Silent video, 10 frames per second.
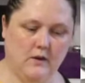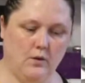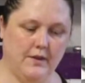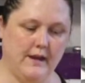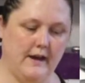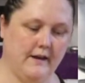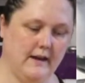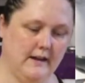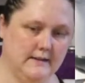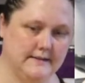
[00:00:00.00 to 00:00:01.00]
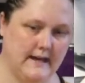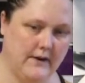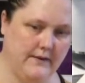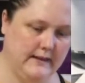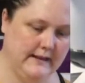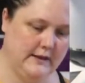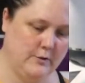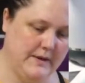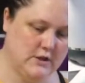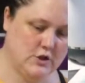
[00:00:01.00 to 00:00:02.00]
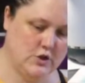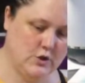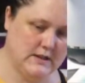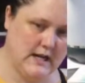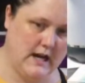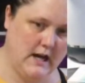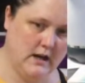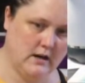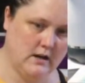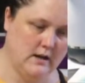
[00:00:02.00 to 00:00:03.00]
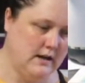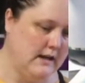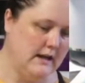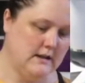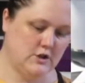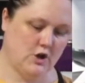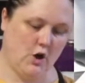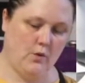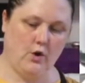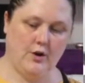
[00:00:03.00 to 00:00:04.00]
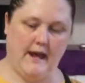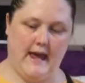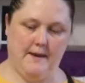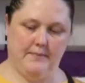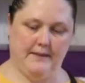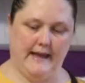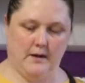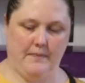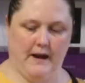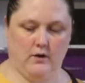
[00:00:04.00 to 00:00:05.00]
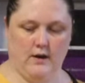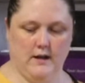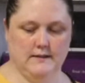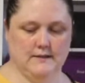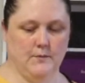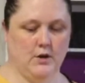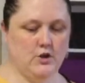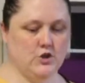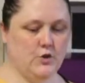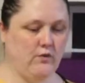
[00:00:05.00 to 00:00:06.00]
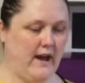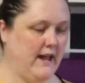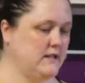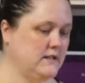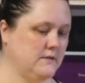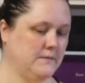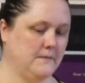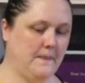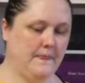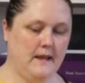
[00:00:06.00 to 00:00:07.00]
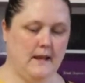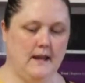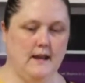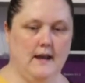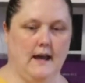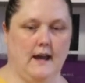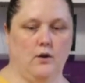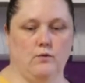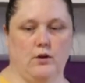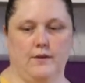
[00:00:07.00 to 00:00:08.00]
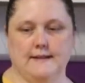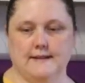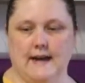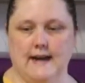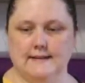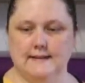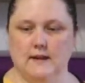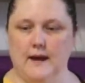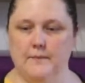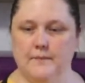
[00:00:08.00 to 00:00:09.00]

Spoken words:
the other colours are a little bit too dark to go on a black background. So I'm going to do red, and I'll roll these guys up.